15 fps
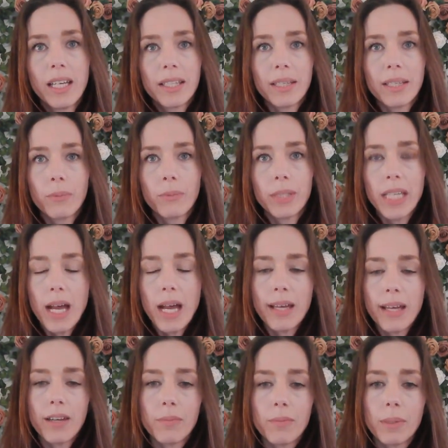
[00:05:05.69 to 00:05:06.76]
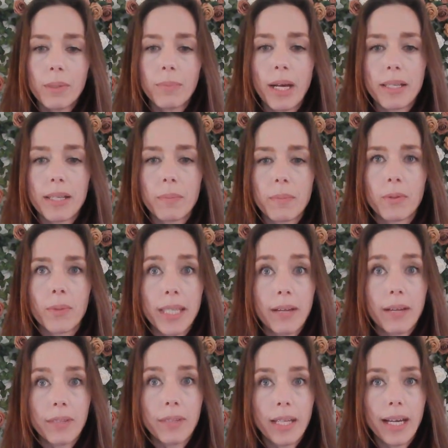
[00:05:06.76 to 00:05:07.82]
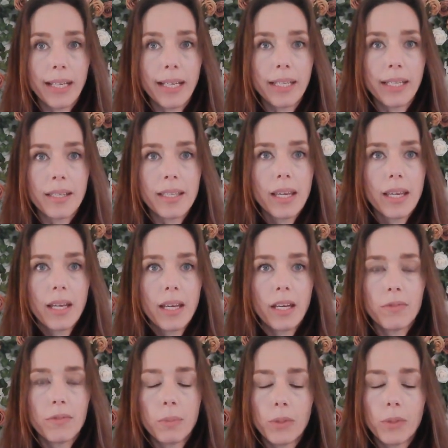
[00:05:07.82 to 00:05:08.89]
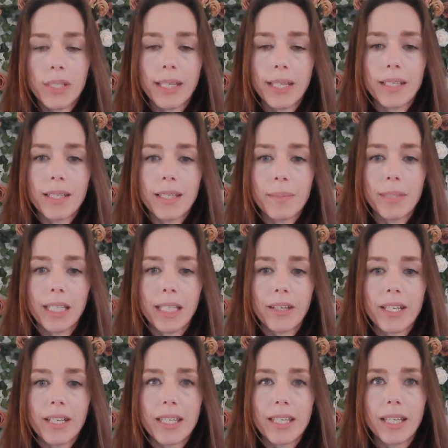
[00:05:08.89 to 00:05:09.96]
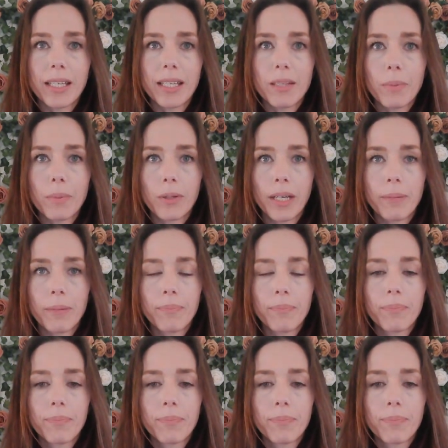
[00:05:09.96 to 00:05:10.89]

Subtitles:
that would not have been possible without the guidance of the Multidisciplinary Studies program.